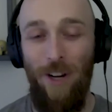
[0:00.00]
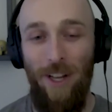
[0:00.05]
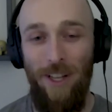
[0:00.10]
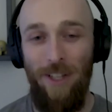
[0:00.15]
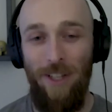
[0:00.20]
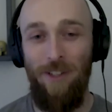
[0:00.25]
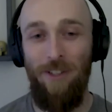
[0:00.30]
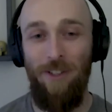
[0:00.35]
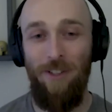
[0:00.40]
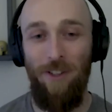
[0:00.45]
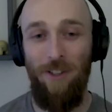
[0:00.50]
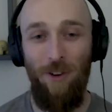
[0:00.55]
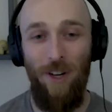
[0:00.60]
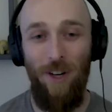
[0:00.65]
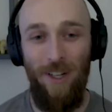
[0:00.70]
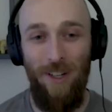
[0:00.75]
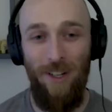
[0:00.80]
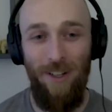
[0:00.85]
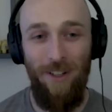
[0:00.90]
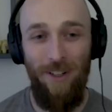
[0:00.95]
Well, and I think this is a
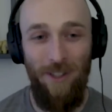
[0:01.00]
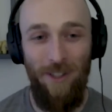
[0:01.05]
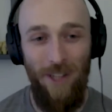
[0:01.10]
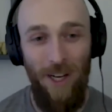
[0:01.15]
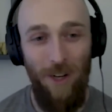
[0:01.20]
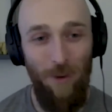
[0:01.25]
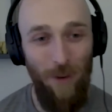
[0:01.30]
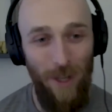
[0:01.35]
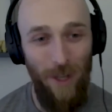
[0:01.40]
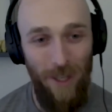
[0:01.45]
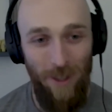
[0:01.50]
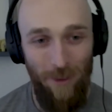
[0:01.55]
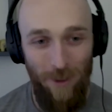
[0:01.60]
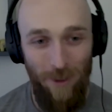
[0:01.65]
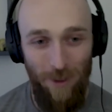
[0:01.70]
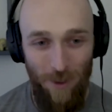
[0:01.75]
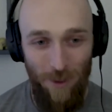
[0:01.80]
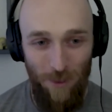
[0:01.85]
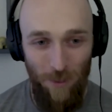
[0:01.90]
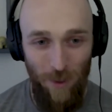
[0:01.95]
great segue,
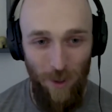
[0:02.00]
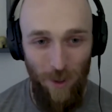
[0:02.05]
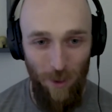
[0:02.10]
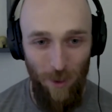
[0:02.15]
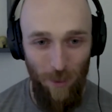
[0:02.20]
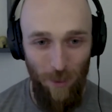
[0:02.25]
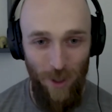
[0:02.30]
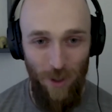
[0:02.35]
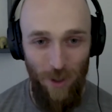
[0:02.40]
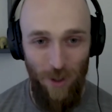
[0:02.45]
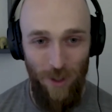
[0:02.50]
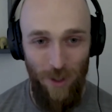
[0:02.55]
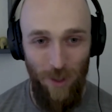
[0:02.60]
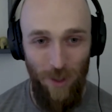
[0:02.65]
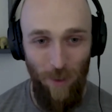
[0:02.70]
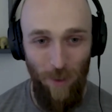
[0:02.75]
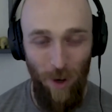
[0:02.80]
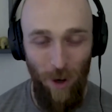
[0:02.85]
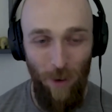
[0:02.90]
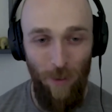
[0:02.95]
which is one of the questions
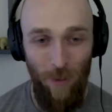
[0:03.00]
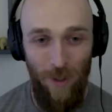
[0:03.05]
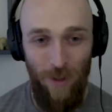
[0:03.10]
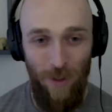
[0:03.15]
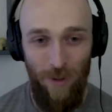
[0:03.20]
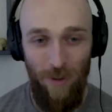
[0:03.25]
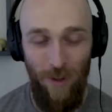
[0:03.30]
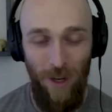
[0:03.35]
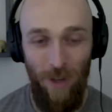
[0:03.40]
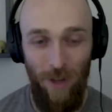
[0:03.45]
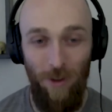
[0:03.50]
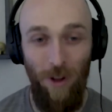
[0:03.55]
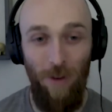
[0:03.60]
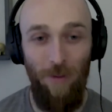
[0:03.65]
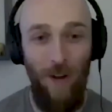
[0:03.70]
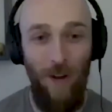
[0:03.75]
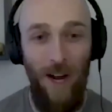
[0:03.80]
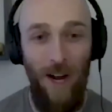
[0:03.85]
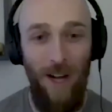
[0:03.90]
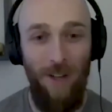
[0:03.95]
I'm always I
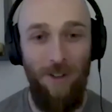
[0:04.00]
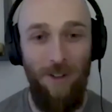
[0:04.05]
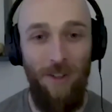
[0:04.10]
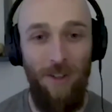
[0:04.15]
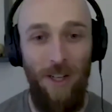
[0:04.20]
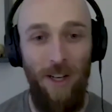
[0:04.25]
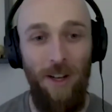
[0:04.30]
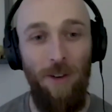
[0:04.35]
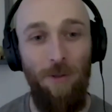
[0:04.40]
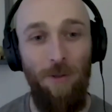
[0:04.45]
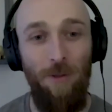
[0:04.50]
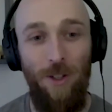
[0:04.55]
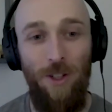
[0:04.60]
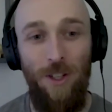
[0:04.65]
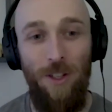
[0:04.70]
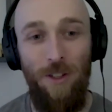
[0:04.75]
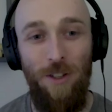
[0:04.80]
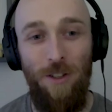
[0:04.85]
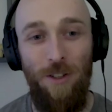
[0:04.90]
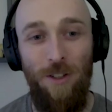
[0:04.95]
love asking, which
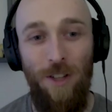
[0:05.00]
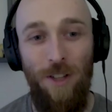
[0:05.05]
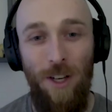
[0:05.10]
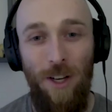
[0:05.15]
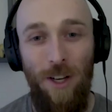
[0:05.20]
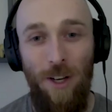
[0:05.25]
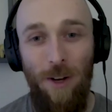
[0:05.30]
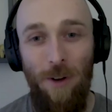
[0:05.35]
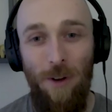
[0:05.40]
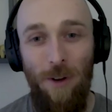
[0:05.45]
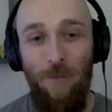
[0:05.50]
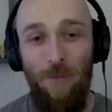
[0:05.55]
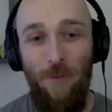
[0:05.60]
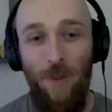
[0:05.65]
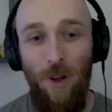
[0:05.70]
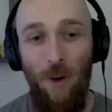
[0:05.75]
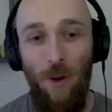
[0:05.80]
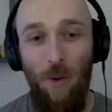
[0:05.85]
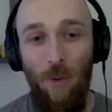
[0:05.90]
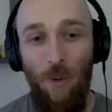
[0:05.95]
is
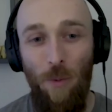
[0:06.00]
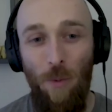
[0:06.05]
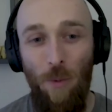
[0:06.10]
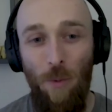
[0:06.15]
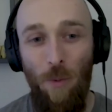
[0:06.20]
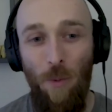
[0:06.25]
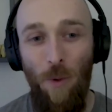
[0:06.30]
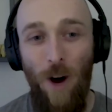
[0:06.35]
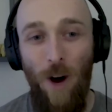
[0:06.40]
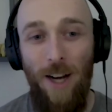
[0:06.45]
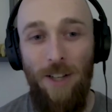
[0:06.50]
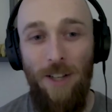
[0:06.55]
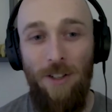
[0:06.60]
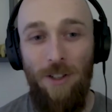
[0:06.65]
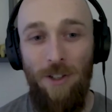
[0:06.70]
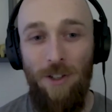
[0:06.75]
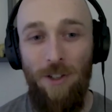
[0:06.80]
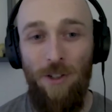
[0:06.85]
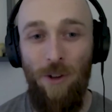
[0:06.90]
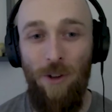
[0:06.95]
why is
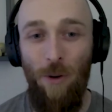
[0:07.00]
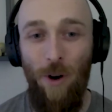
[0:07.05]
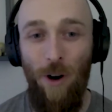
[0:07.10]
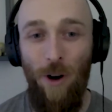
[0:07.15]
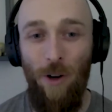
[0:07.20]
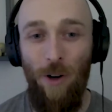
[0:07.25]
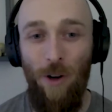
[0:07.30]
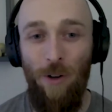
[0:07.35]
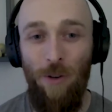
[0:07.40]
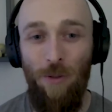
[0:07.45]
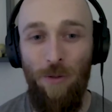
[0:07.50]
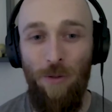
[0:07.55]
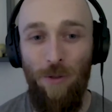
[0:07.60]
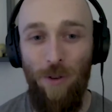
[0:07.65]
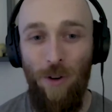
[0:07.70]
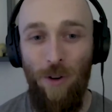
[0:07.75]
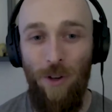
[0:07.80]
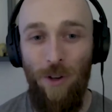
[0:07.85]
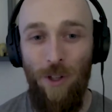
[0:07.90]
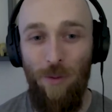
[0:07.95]
it so hard
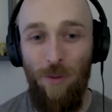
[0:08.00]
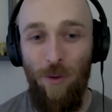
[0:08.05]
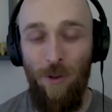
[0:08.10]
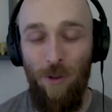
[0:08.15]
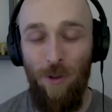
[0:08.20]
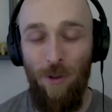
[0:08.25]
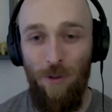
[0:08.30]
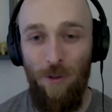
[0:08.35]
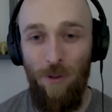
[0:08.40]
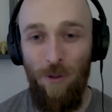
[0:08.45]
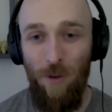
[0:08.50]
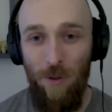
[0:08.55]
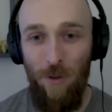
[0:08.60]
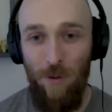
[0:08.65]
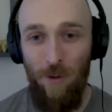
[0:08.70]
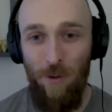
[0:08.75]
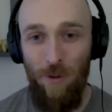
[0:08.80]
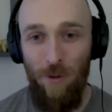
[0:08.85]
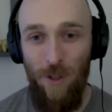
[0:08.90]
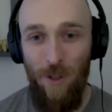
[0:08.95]
for entrepreneurs or
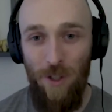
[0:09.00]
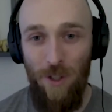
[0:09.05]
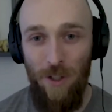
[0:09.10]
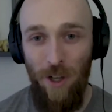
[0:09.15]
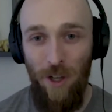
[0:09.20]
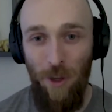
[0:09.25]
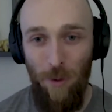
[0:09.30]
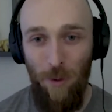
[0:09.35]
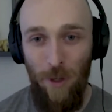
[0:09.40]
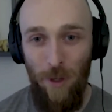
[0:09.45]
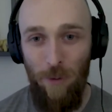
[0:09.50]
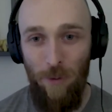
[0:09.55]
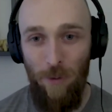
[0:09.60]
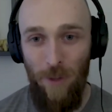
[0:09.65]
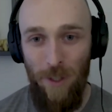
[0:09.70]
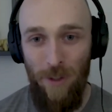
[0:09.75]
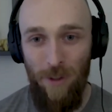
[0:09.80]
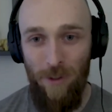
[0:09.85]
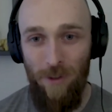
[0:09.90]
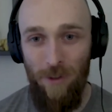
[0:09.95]
owners to celebrate
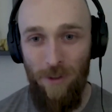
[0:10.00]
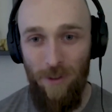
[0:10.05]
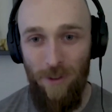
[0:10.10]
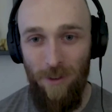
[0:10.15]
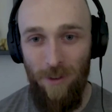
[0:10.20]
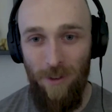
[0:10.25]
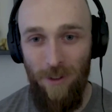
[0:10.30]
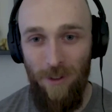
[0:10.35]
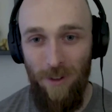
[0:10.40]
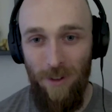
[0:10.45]
wins?